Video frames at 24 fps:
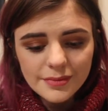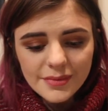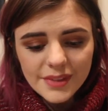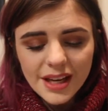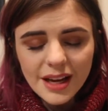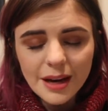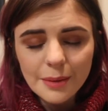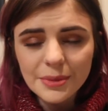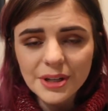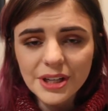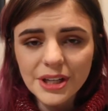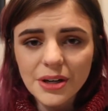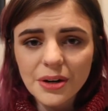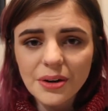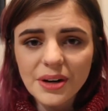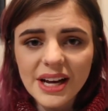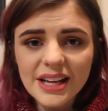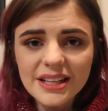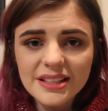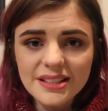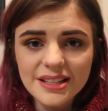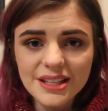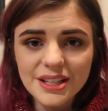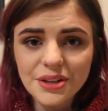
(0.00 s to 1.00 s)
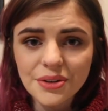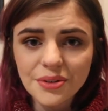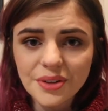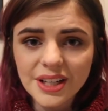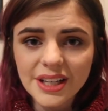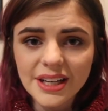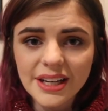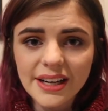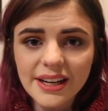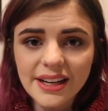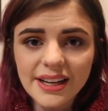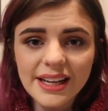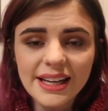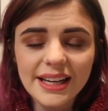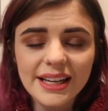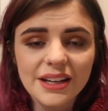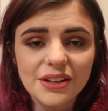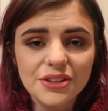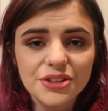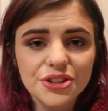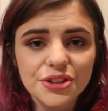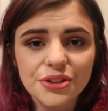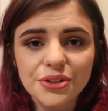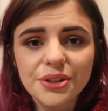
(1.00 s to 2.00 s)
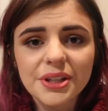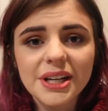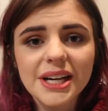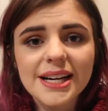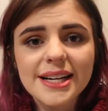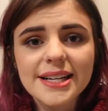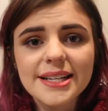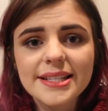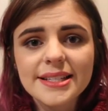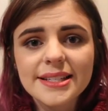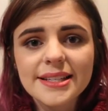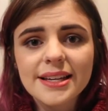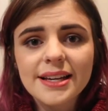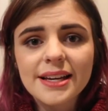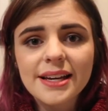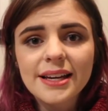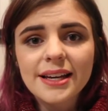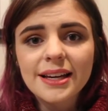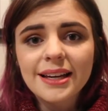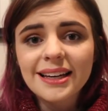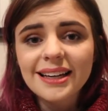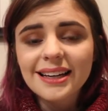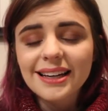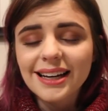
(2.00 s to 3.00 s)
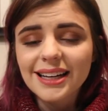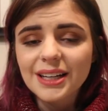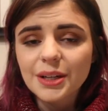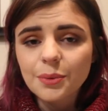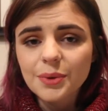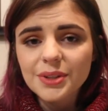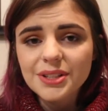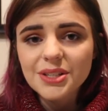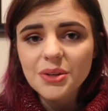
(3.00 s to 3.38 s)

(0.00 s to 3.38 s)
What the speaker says: I'm going to go get Signorina, and I'll show you guys kind of what's